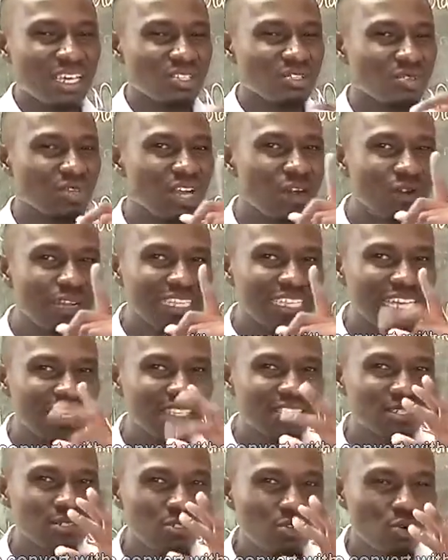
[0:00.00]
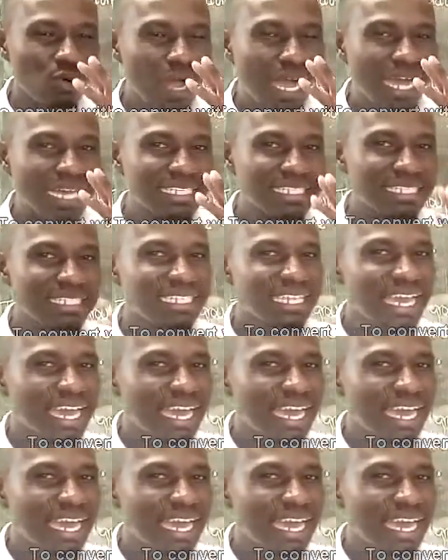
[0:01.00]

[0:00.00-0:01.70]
So now let us look at the